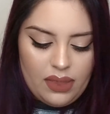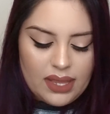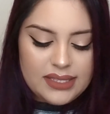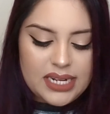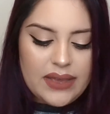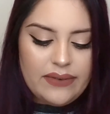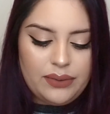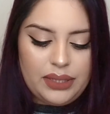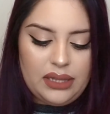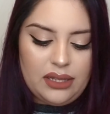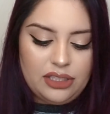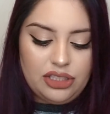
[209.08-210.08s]
I'm going to have a really
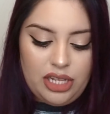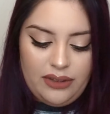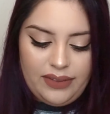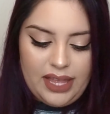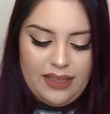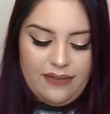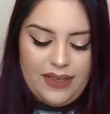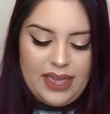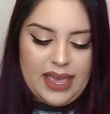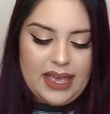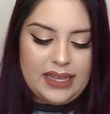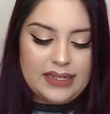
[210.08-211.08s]
long shelf life,
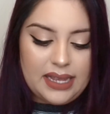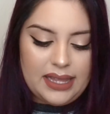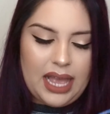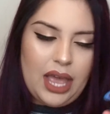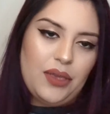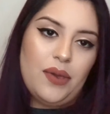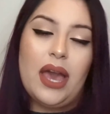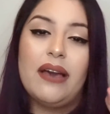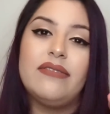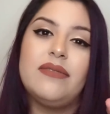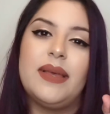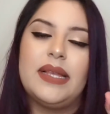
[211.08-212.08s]
and I like how you
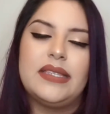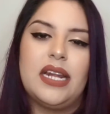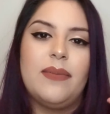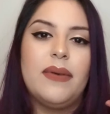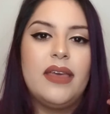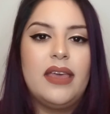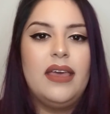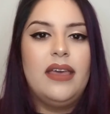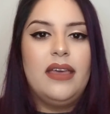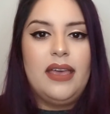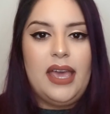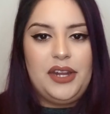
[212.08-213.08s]
have to mix it up
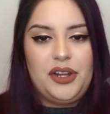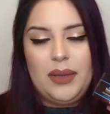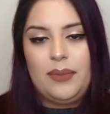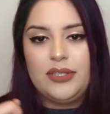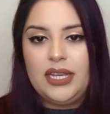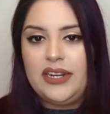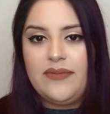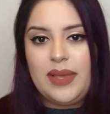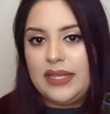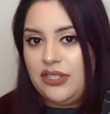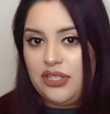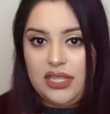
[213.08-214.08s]
and you're able to kind of
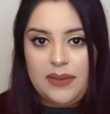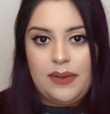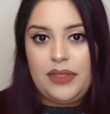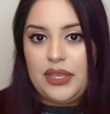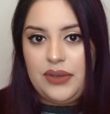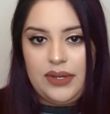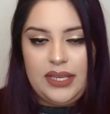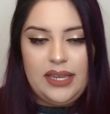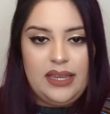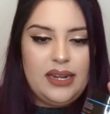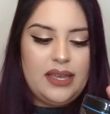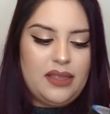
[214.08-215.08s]
mix just the amount that you
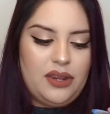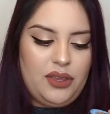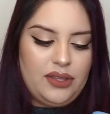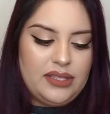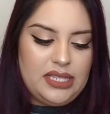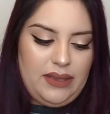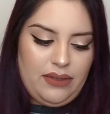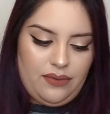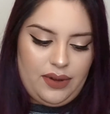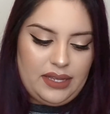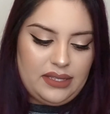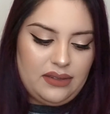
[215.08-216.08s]
need, and then you can save the
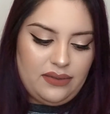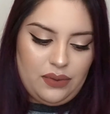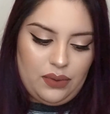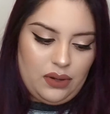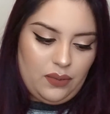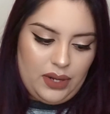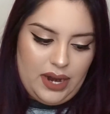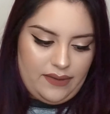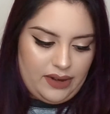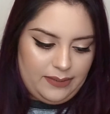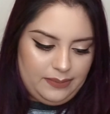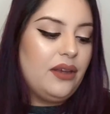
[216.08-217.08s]
rest for
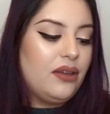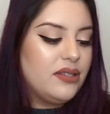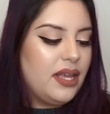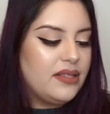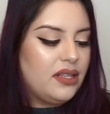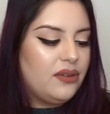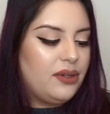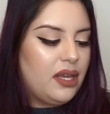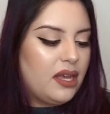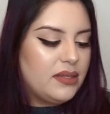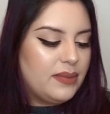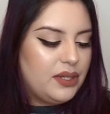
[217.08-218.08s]
whenever. It also has a lot of really
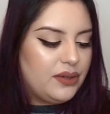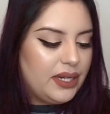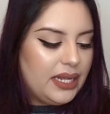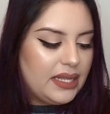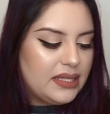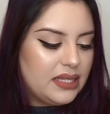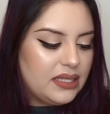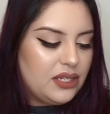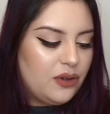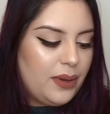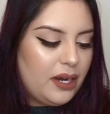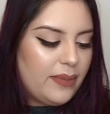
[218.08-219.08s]
awesome ingredients. It's
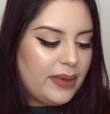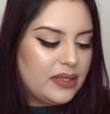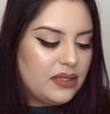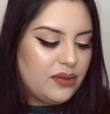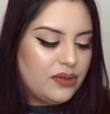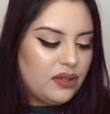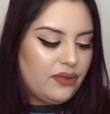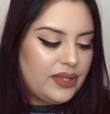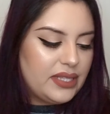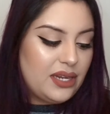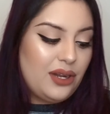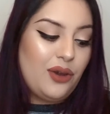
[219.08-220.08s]
no parabens, no
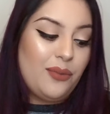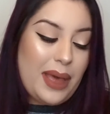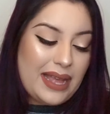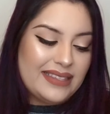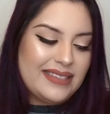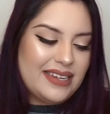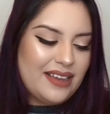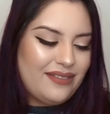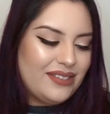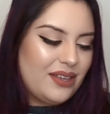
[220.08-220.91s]
sulfates, and no bad stuff.